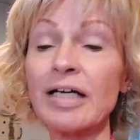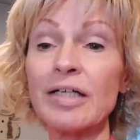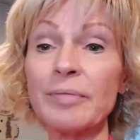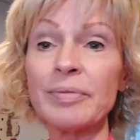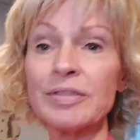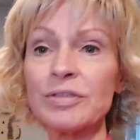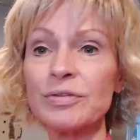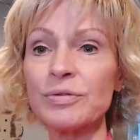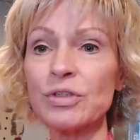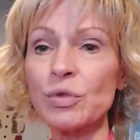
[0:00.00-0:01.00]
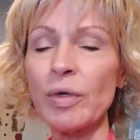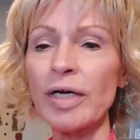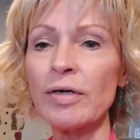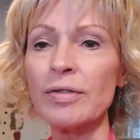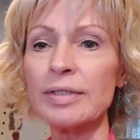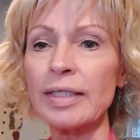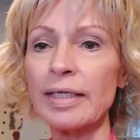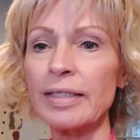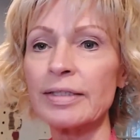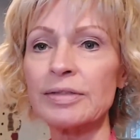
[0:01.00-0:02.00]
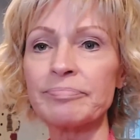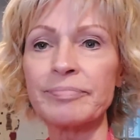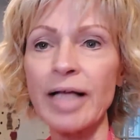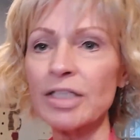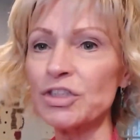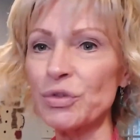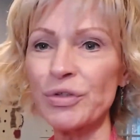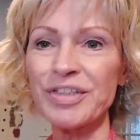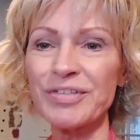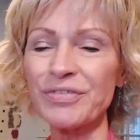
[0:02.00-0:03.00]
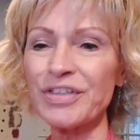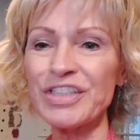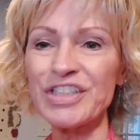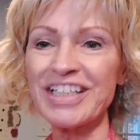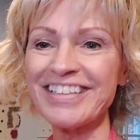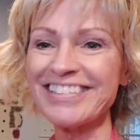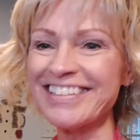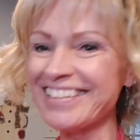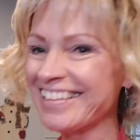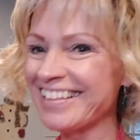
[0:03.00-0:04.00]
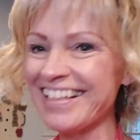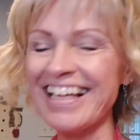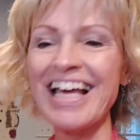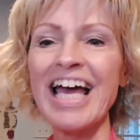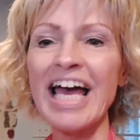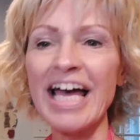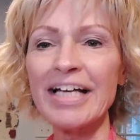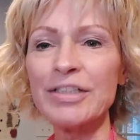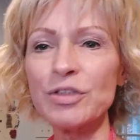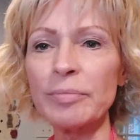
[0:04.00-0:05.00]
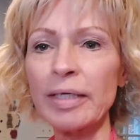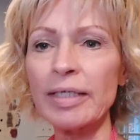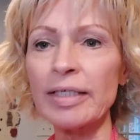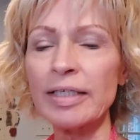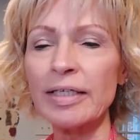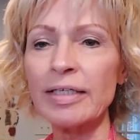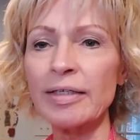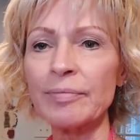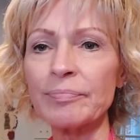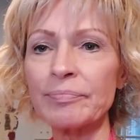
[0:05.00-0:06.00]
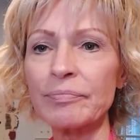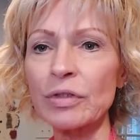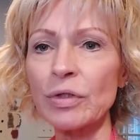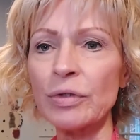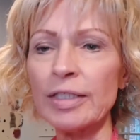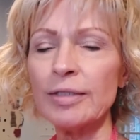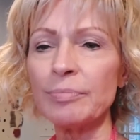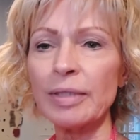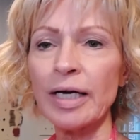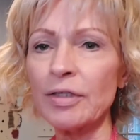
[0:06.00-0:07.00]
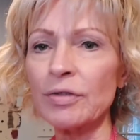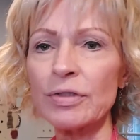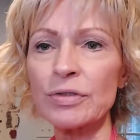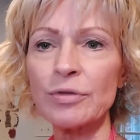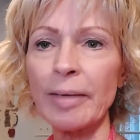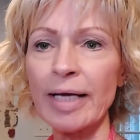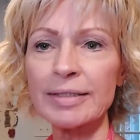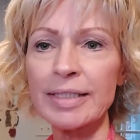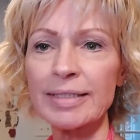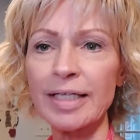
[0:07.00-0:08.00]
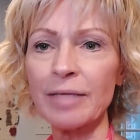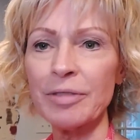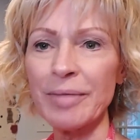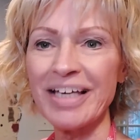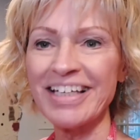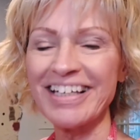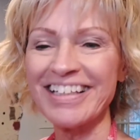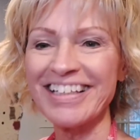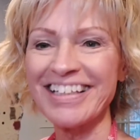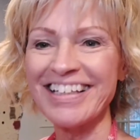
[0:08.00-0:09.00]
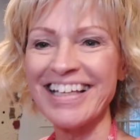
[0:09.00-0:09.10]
cut it up into squares, and I'll store it in the fridge and add it to my cookie platters or baskets that I'll be making.